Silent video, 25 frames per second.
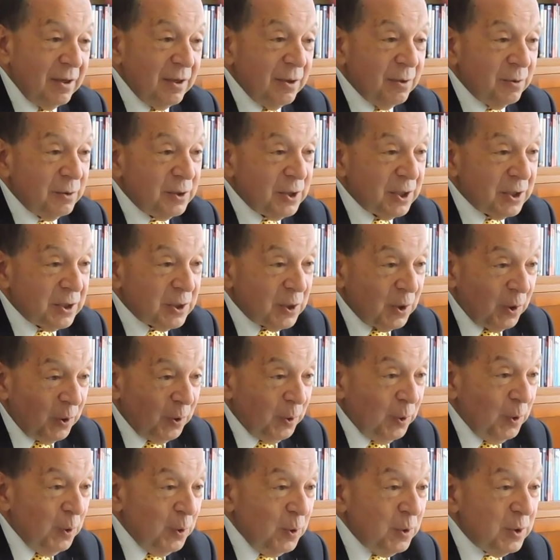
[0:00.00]
You'll just
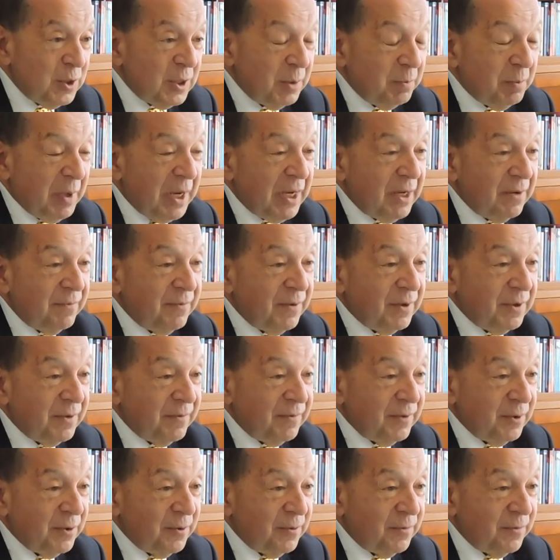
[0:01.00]
lose the
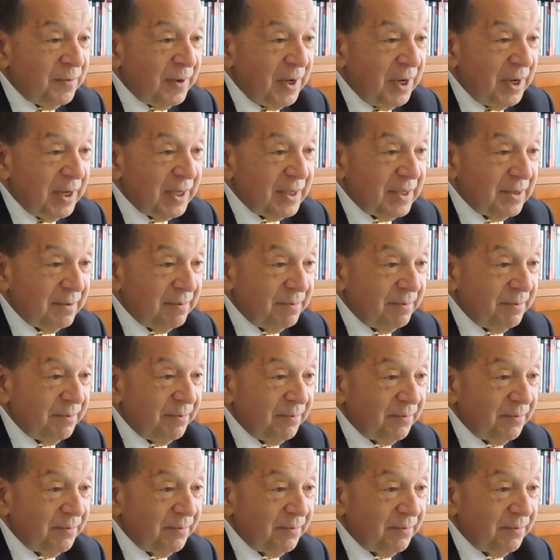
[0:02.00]
benefit of your flight.